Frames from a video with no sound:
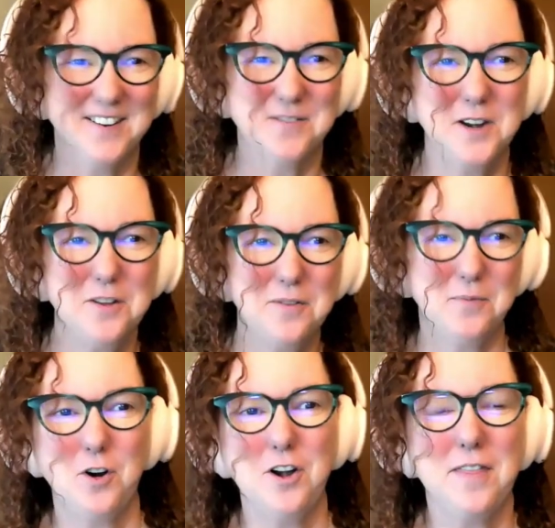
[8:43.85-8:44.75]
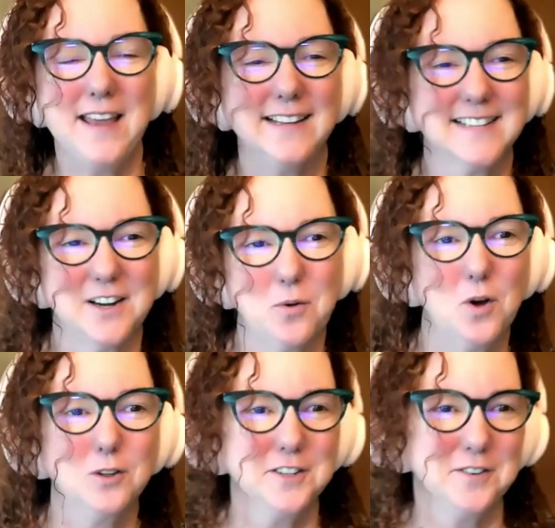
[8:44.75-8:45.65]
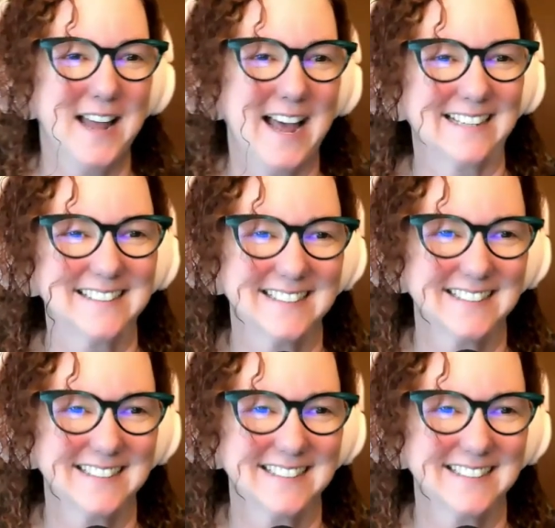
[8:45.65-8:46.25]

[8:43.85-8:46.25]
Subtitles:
Where do you think it's going to roll to next?